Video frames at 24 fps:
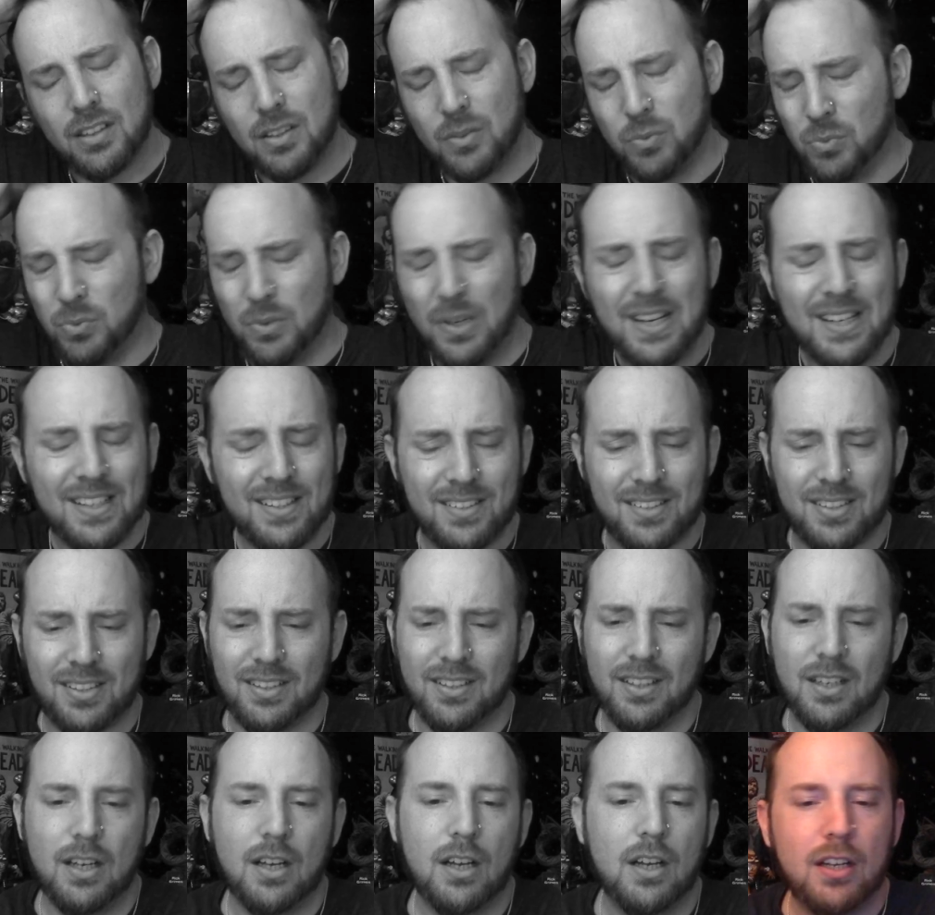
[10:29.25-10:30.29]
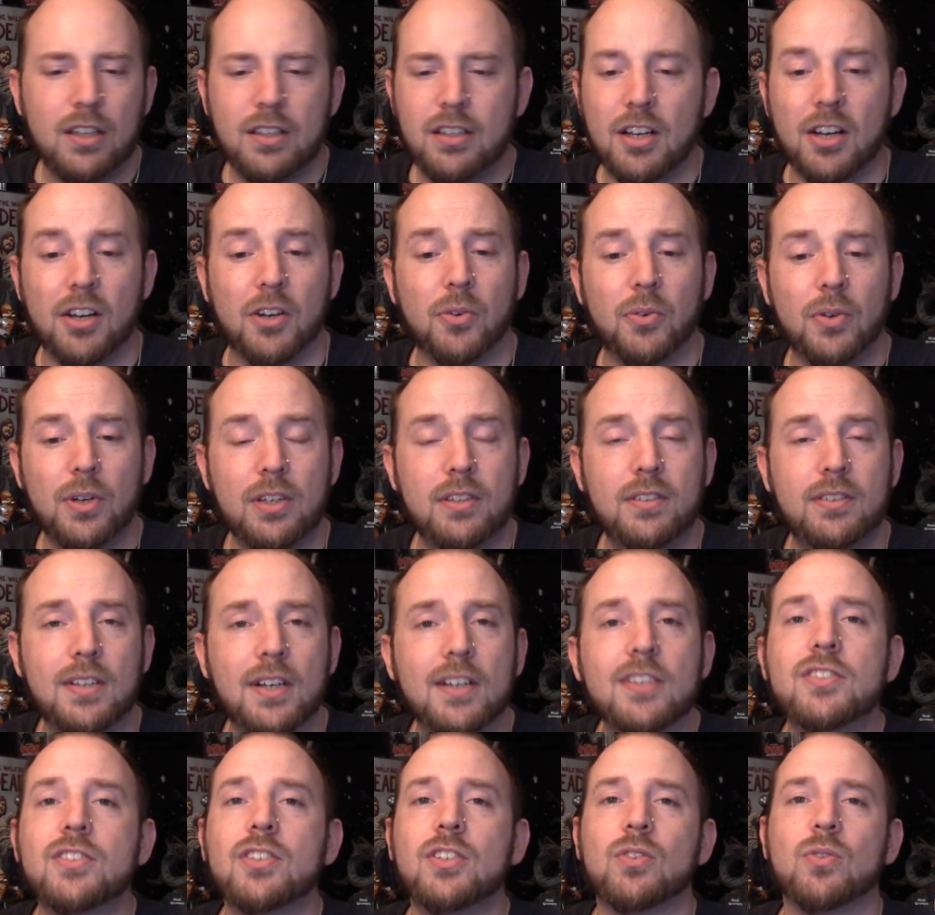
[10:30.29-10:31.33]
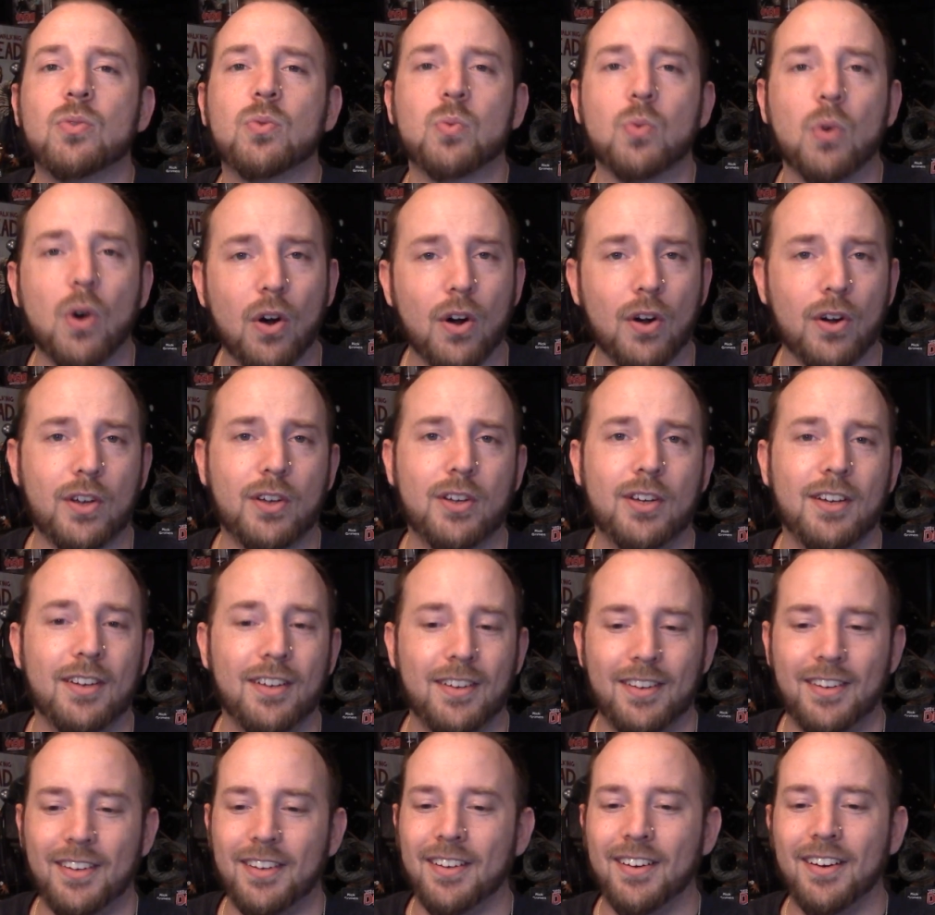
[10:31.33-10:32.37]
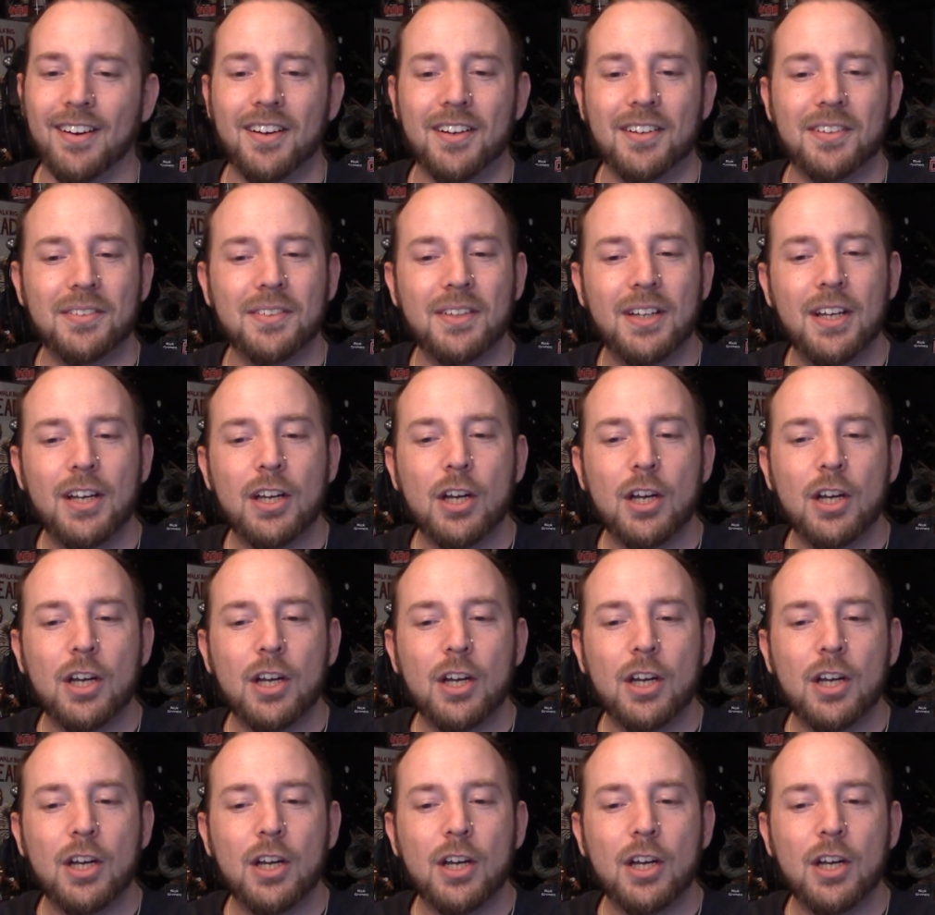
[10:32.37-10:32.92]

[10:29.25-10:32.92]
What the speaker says: What? No, it doesn't work, you know?